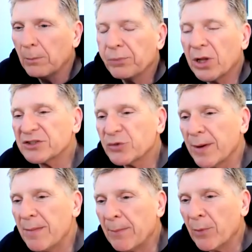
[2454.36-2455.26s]
Plus,
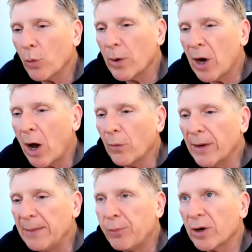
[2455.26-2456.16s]
remember, we
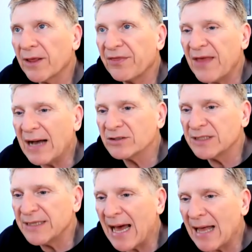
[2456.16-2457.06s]
already put
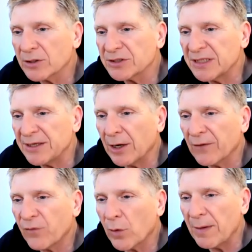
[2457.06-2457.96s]
$1,000 in there
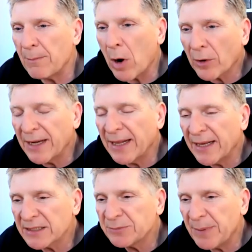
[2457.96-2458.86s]
for the marketing
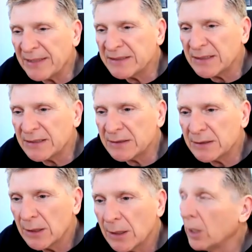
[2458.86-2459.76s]
expenses.
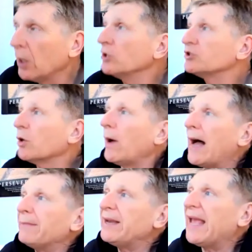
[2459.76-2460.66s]
So
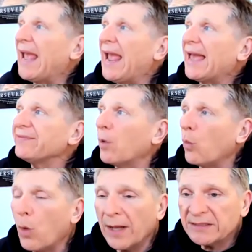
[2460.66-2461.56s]
I'm going to add the
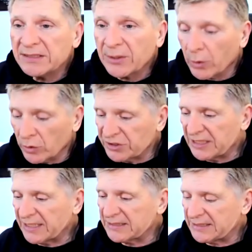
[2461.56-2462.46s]

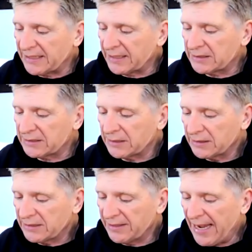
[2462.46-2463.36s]
1066
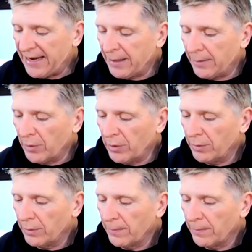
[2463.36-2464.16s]
to that number,